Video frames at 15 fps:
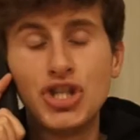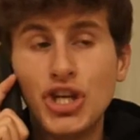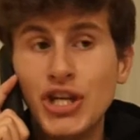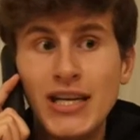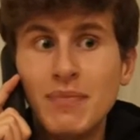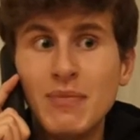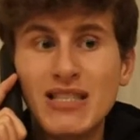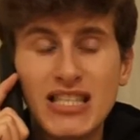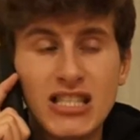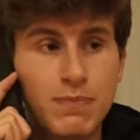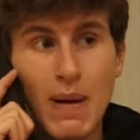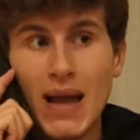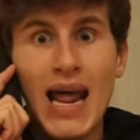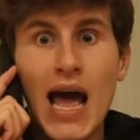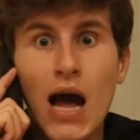Do you need me to
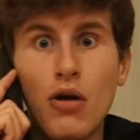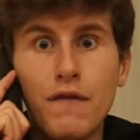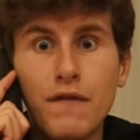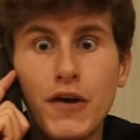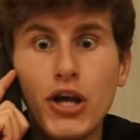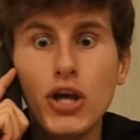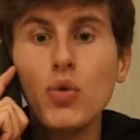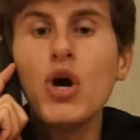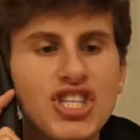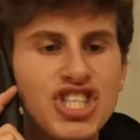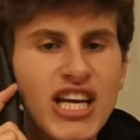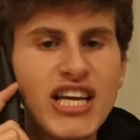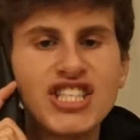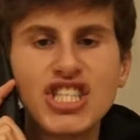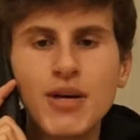spell it out for you?
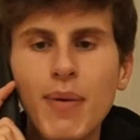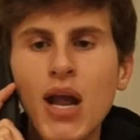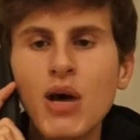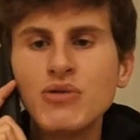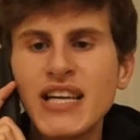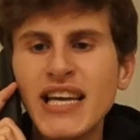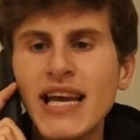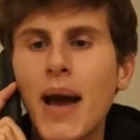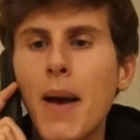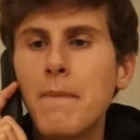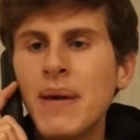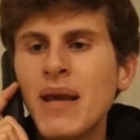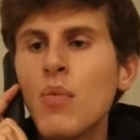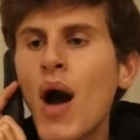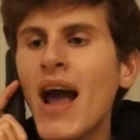
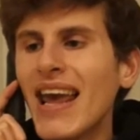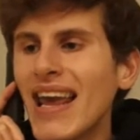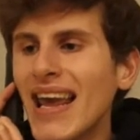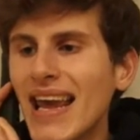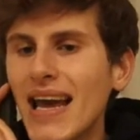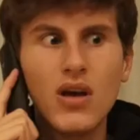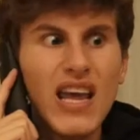G-O-O-D-B-Y-E.